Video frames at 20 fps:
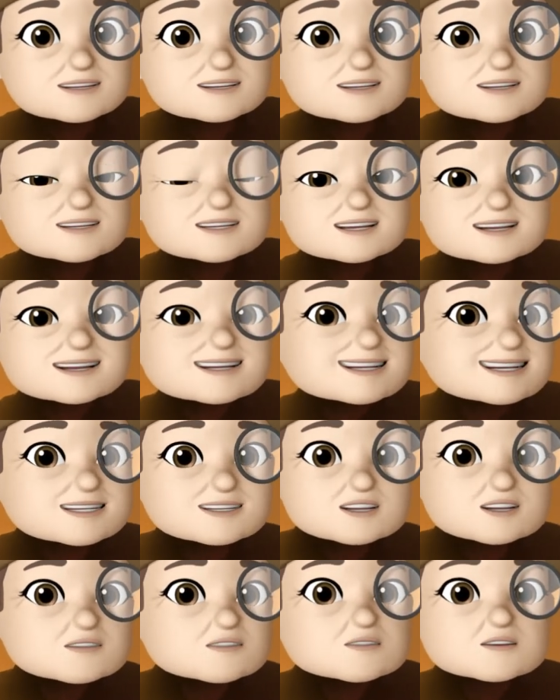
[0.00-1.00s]
it can
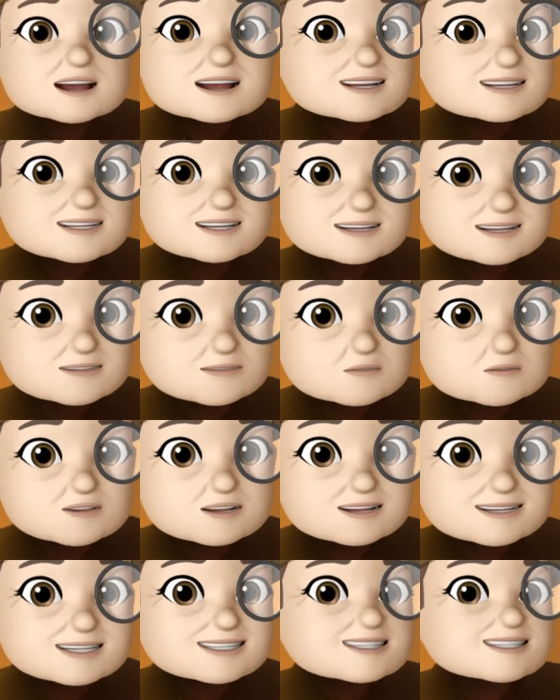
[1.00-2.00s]
do anything it
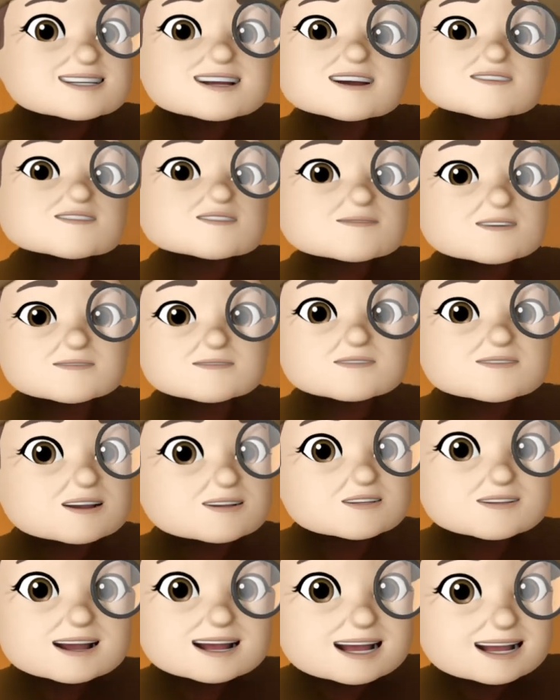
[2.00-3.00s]
wants. It doesn't have to be fair
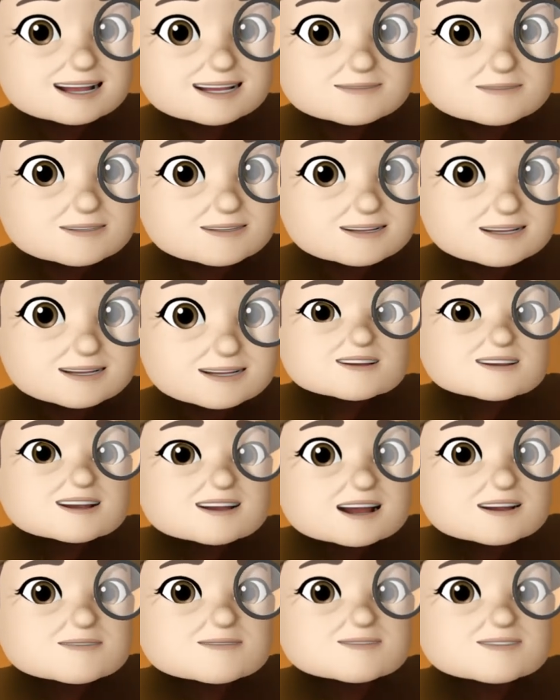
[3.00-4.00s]
to anybody.
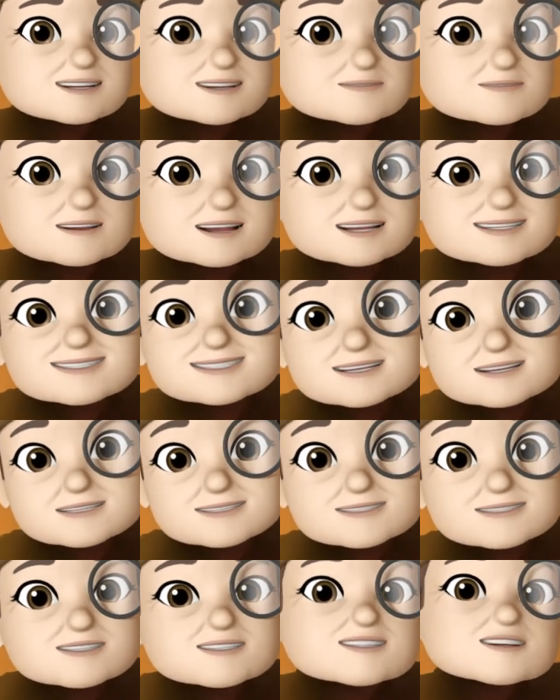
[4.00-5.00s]
Apple can make
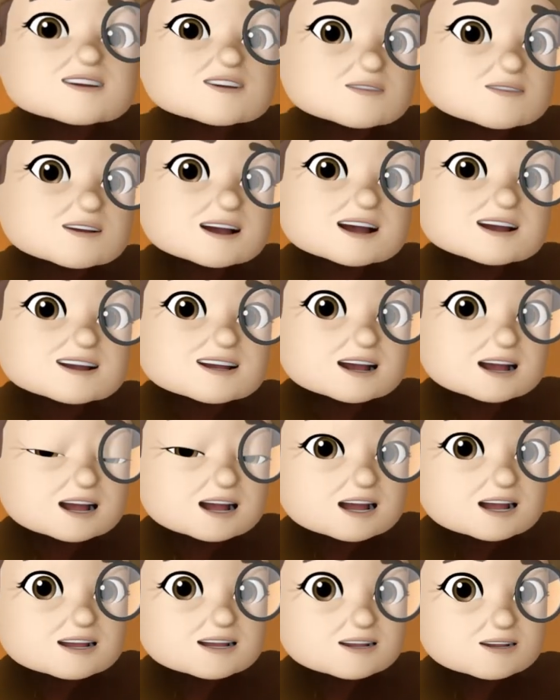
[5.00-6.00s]
deals and say, okay,
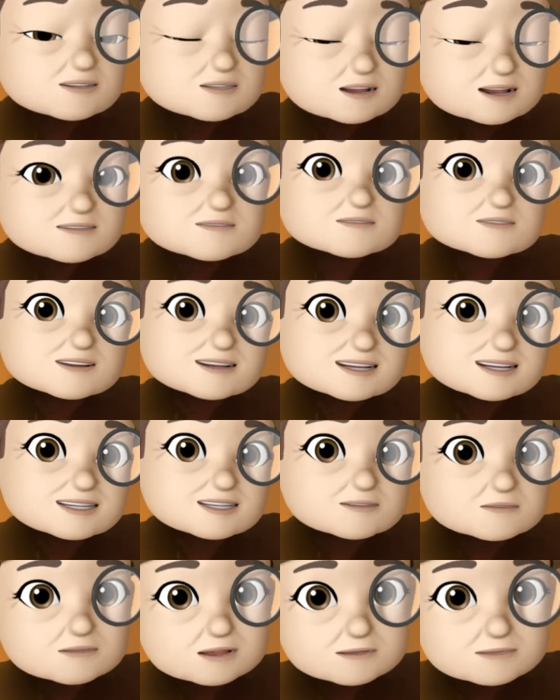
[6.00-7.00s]
Netflix is a
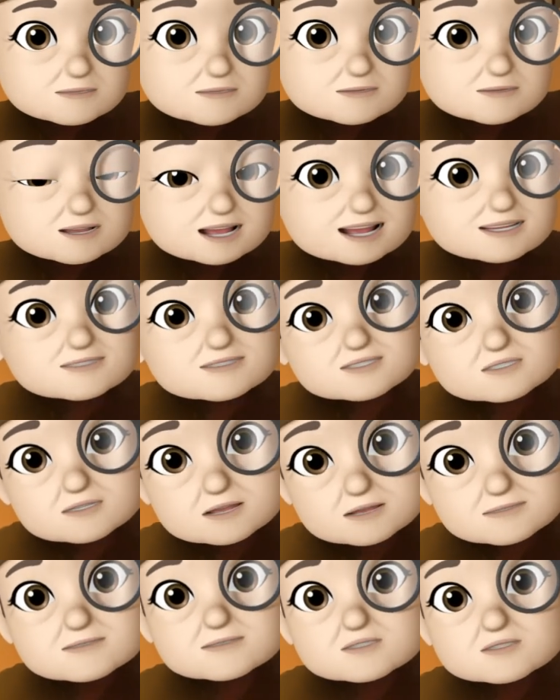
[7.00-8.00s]
big provider, I'll
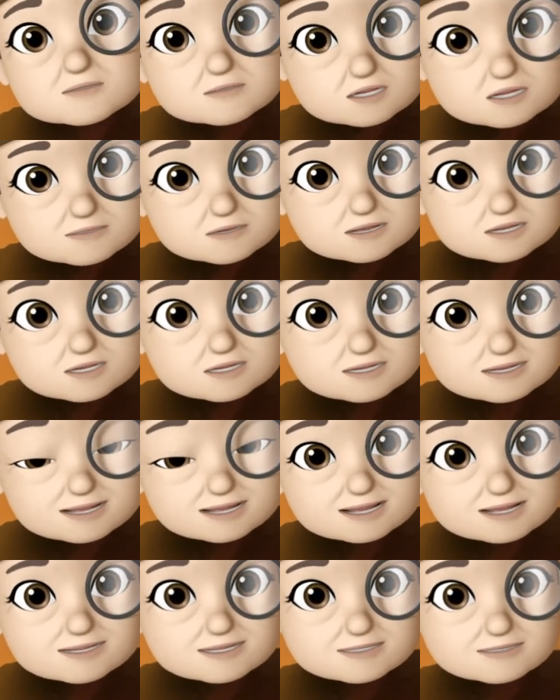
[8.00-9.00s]
give you a special
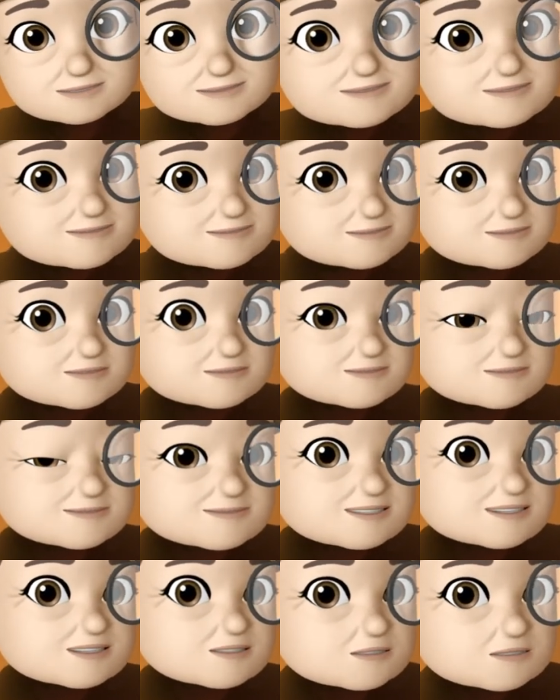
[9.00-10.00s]
deal.
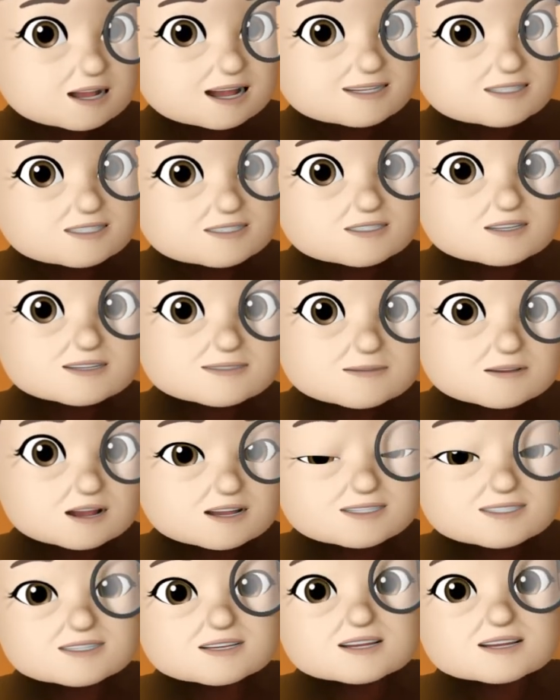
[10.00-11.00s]
You guys are
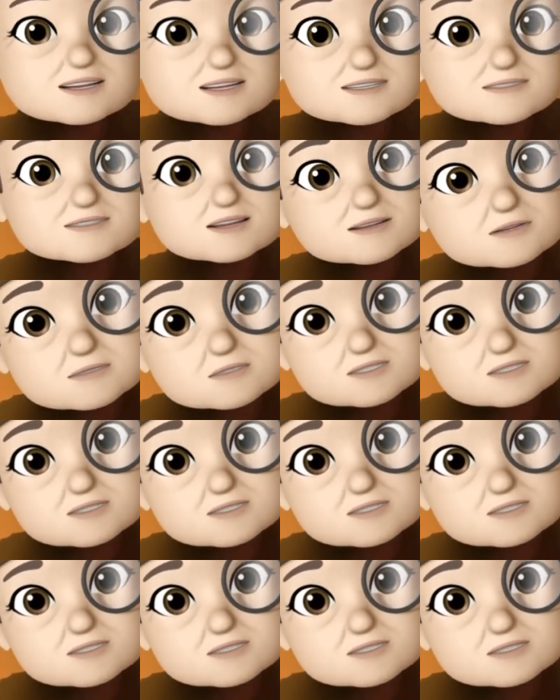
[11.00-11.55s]
small developers, I'll